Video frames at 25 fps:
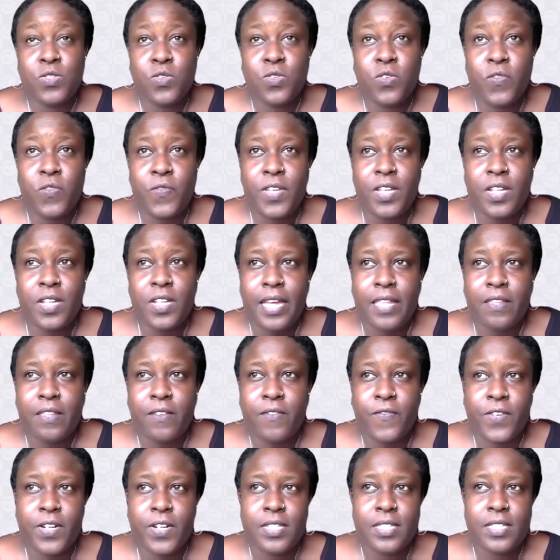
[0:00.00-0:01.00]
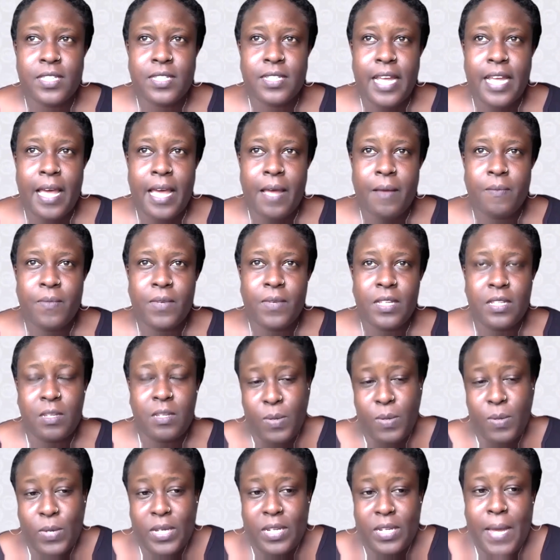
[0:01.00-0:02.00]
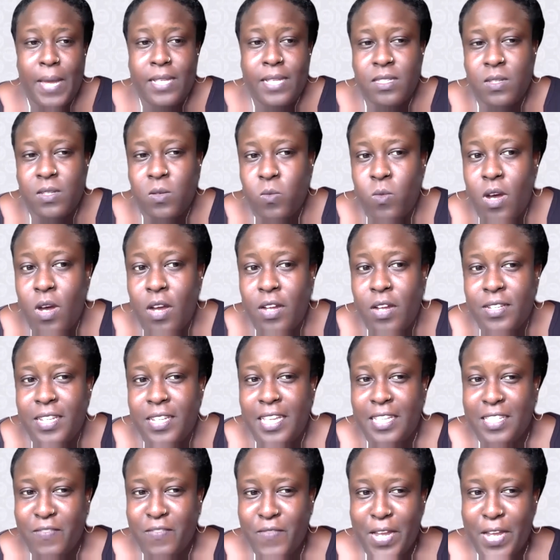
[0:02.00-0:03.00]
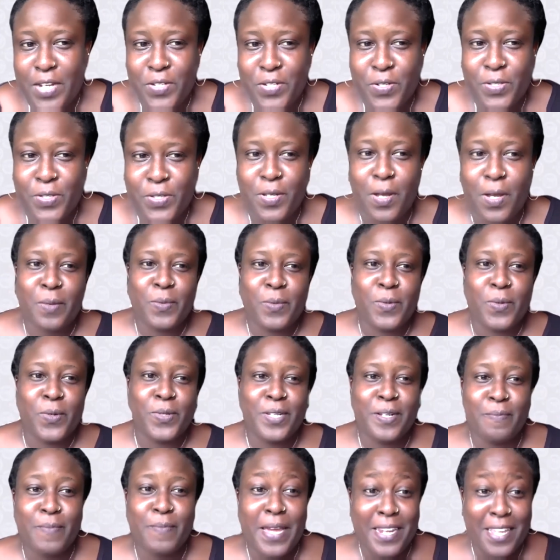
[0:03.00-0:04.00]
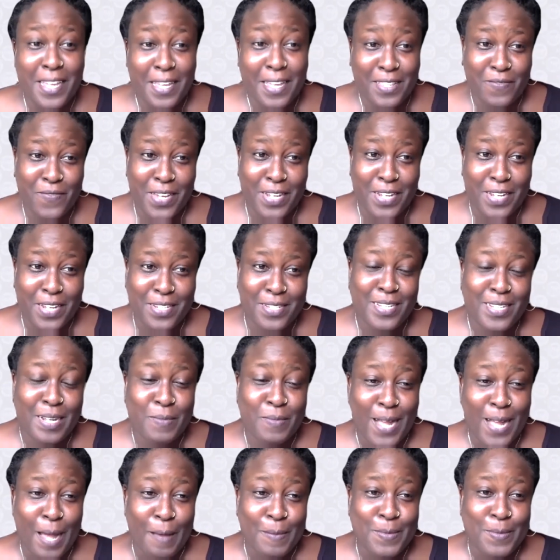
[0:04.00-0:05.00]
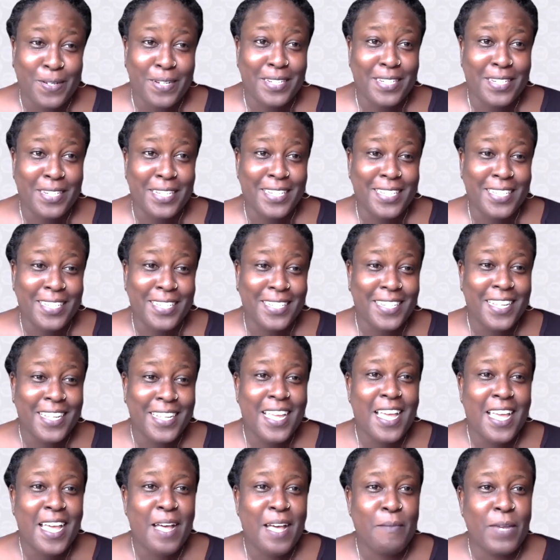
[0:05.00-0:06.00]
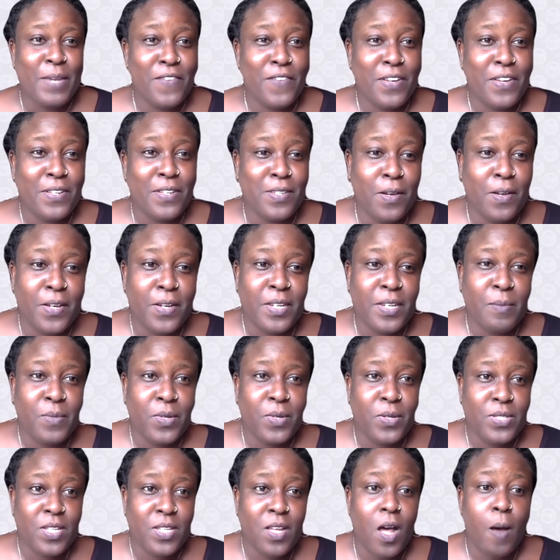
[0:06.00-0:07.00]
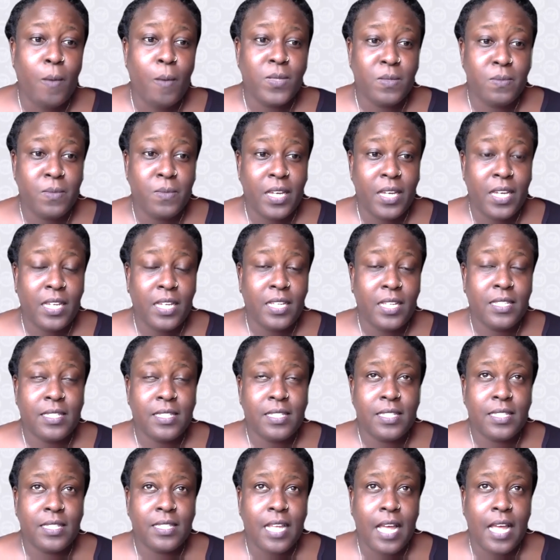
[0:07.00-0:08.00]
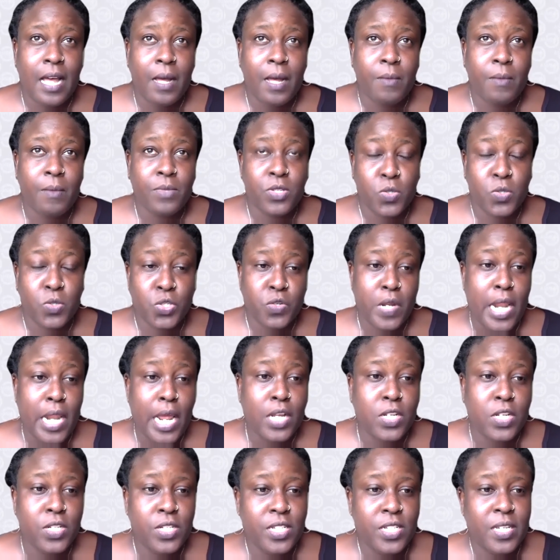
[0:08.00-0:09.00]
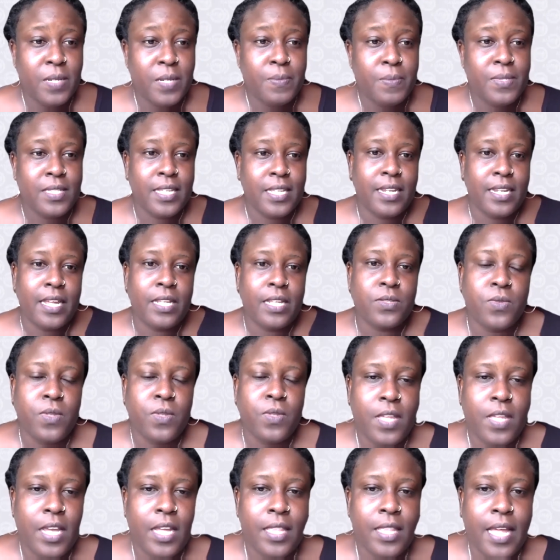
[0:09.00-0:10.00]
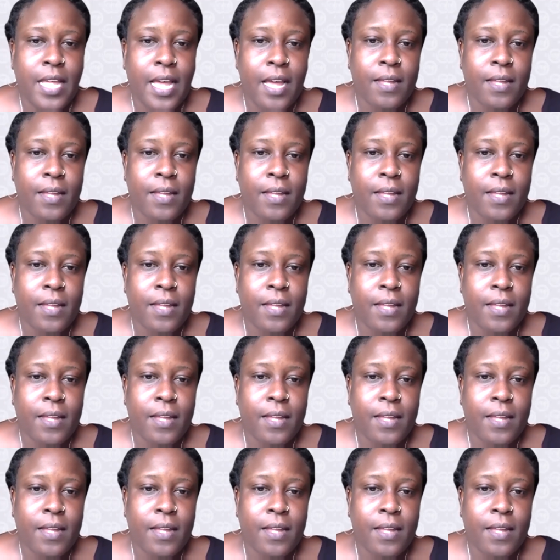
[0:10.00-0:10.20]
feel like the first step, it depends on what the intervention you're talking about. There are many interventions that perhaps are needed. But if you're talking about to optimize social relationships, then I do think that